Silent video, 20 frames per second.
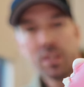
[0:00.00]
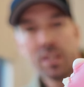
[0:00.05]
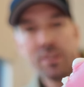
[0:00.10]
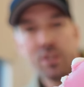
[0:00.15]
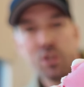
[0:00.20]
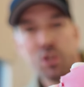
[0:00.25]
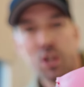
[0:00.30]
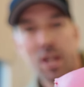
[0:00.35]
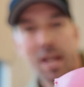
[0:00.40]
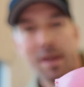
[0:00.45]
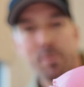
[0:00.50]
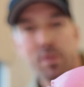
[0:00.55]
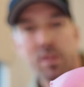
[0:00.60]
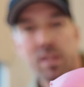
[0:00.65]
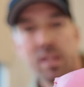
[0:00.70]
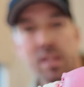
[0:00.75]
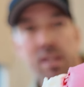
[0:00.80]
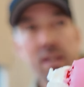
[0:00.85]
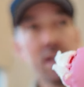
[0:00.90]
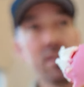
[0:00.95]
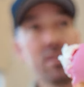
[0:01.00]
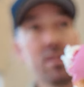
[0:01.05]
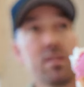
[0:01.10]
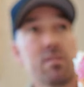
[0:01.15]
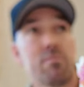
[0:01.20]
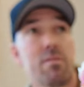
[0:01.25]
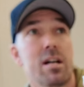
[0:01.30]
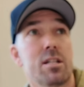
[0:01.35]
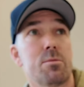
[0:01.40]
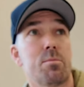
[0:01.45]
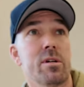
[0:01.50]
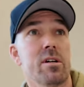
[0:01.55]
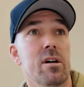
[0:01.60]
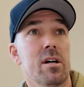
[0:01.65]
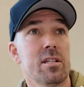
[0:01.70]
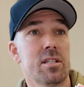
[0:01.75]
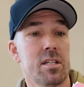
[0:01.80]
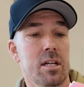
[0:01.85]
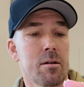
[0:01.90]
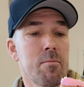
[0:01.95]
And the jam in there, and then the raspberry
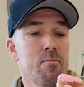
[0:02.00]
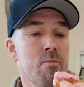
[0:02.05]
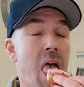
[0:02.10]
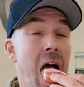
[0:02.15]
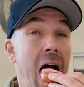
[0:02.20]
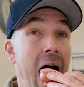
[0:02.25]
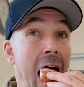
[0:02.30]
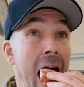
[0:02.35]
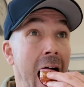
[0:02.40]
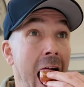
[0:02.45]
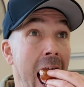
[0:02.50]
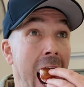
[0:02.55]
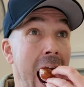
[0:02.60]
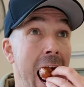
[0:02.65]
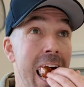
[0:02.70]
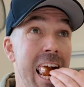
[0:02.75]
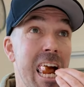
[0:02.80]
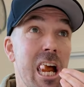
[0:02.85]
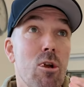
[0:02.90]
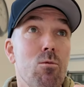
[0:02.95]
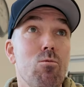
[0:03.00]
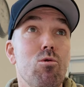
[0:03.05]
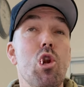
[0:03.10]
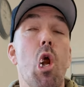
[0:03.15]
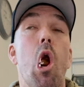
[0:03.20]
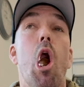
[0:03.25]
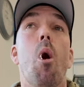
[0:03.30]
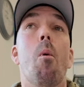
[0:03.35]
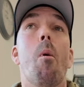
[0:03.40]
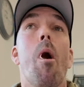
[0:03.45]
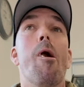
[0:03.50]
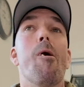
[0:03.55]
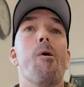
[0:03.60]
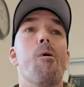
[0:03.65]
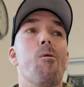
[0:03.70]
icing. Oh my